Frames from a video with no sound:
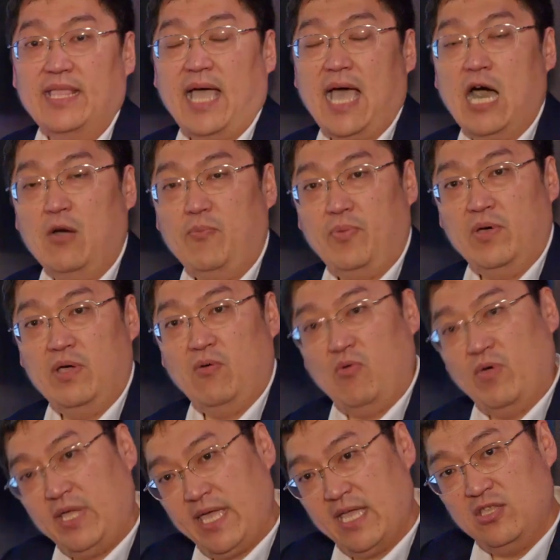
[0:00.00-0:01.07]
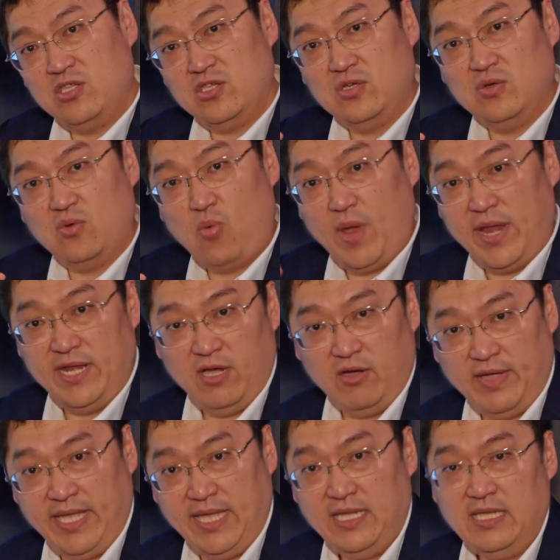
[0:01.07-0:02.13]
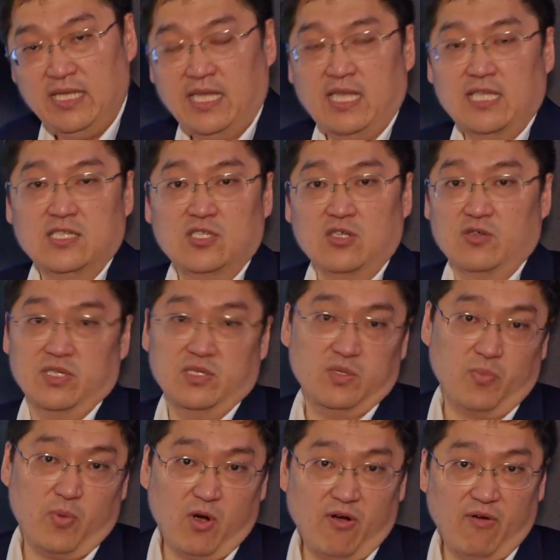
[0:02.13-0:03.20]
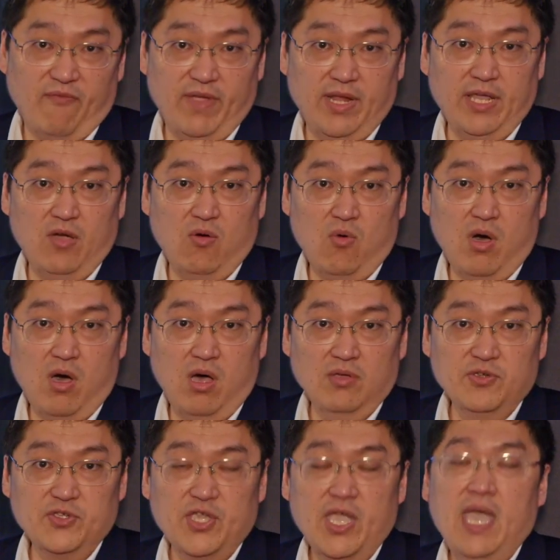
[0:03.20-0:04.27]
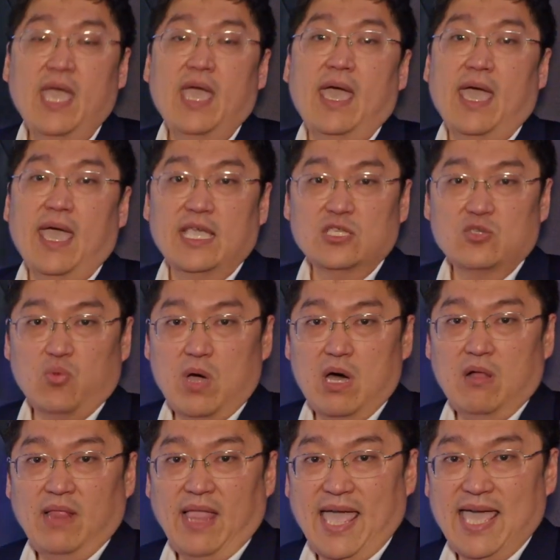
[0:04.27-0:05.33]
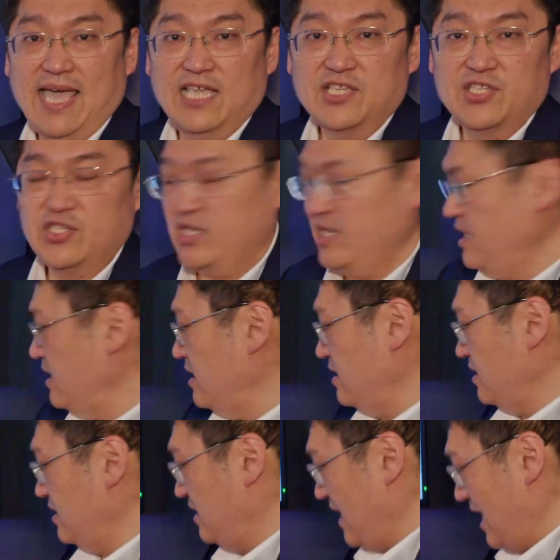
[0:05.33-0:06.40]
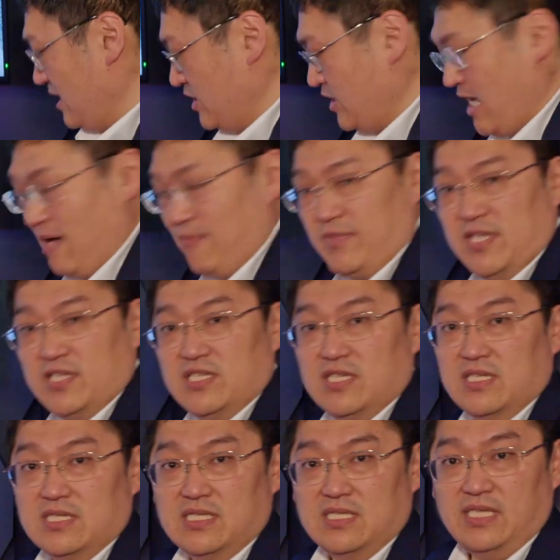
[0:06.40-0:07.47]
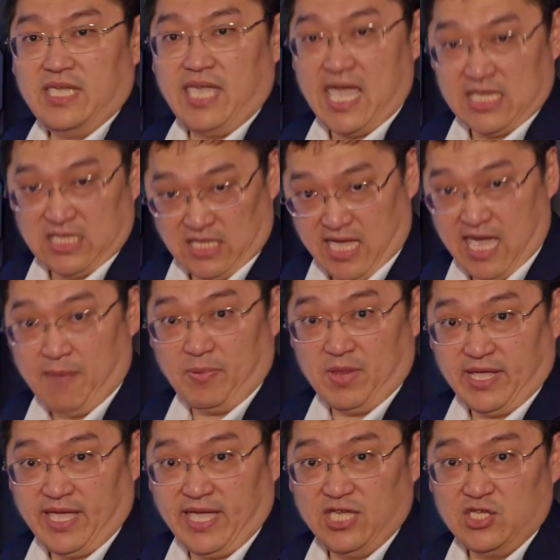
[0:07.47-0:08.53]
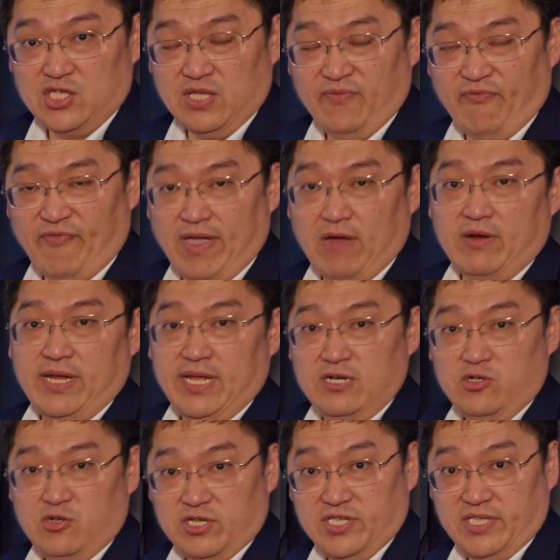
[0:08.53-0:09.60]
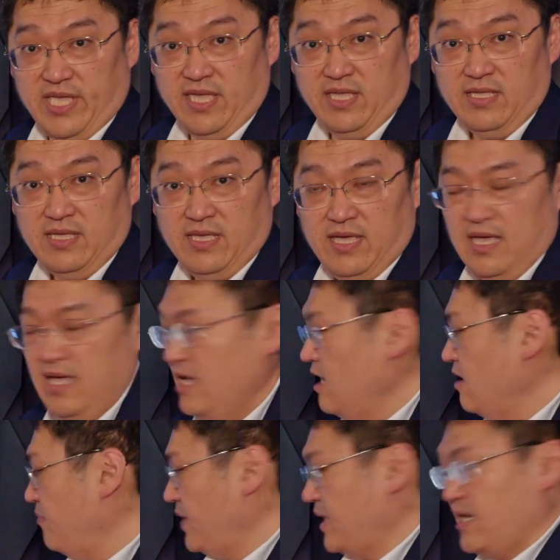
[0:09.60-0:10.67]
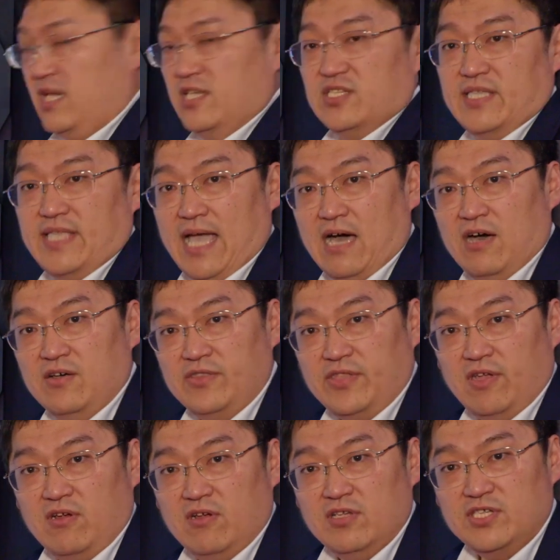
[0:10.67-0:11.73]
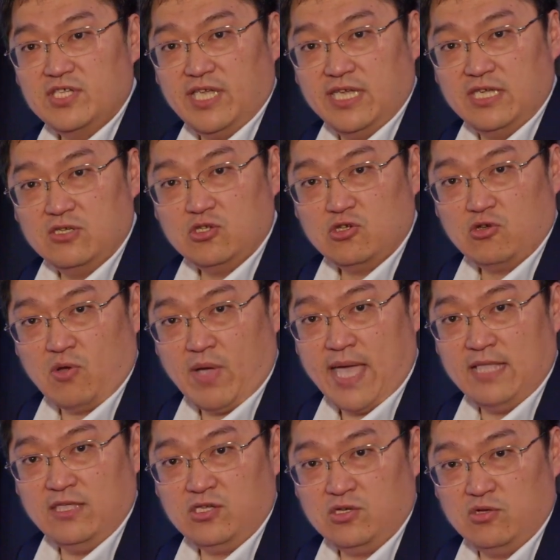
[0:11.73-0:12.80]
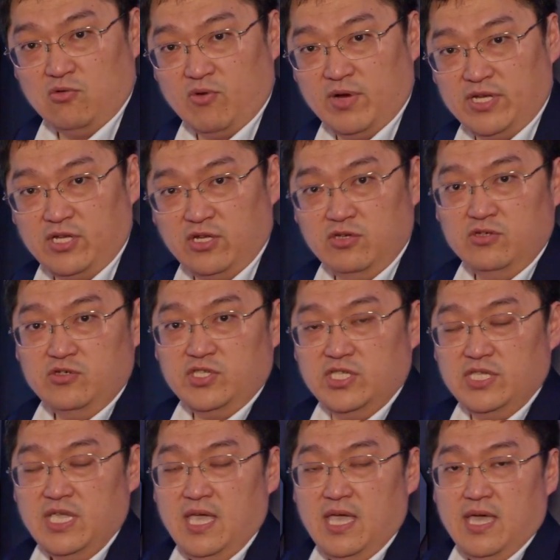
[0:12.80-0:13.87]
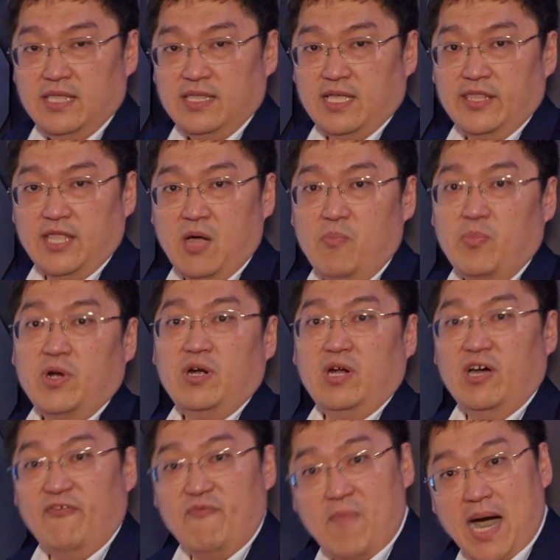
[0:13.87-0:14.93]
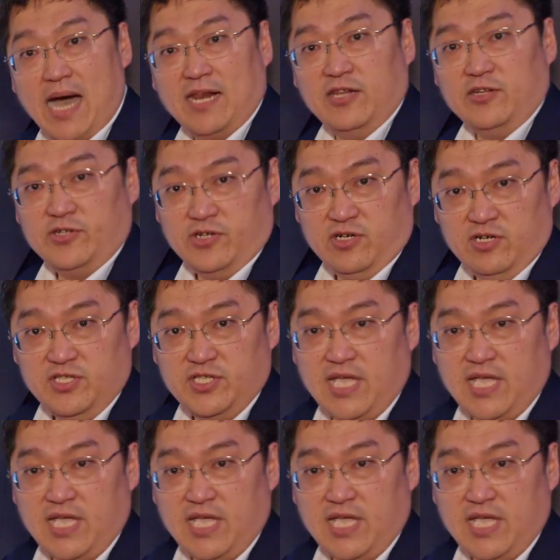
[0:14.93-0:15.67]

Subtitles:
the output, we can do windowing, can so support video walls, as well as desktop. This is the application very interesting, because now there's a trend to reduce the number of monitors